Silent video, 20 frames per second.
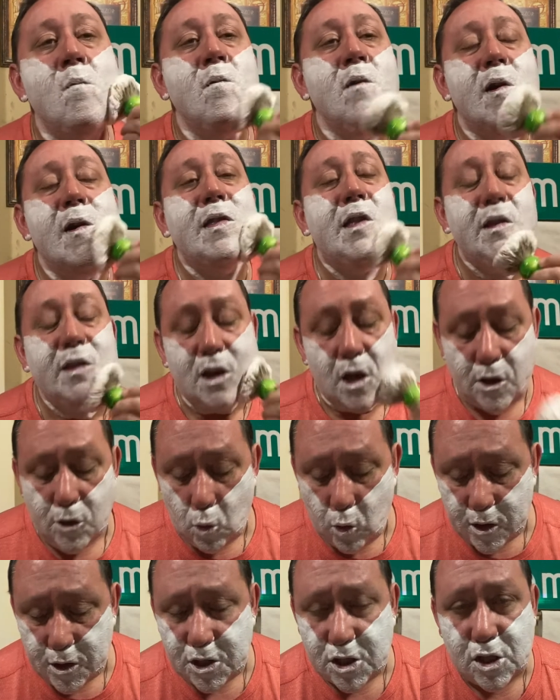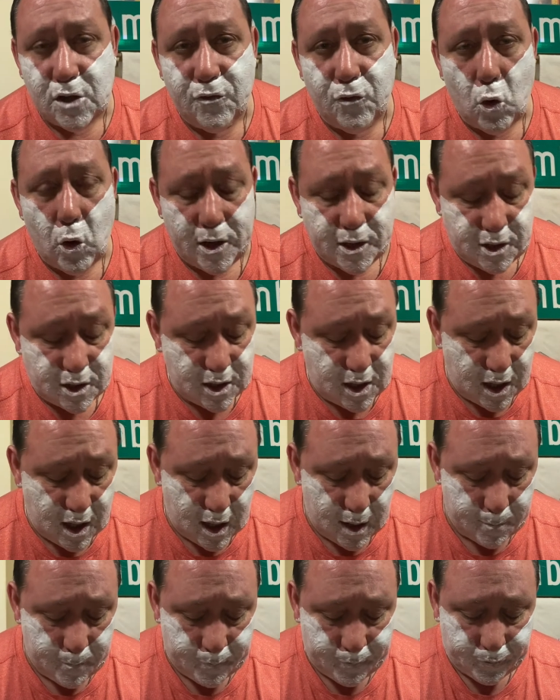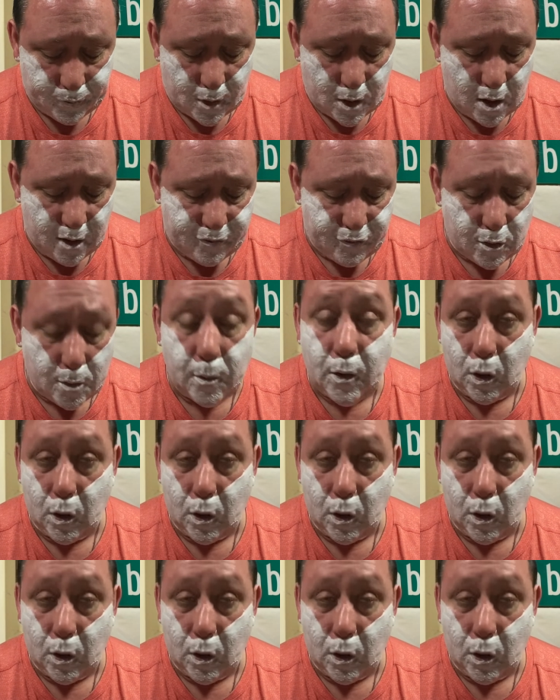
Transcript: And then the other one is Savoy Steam, from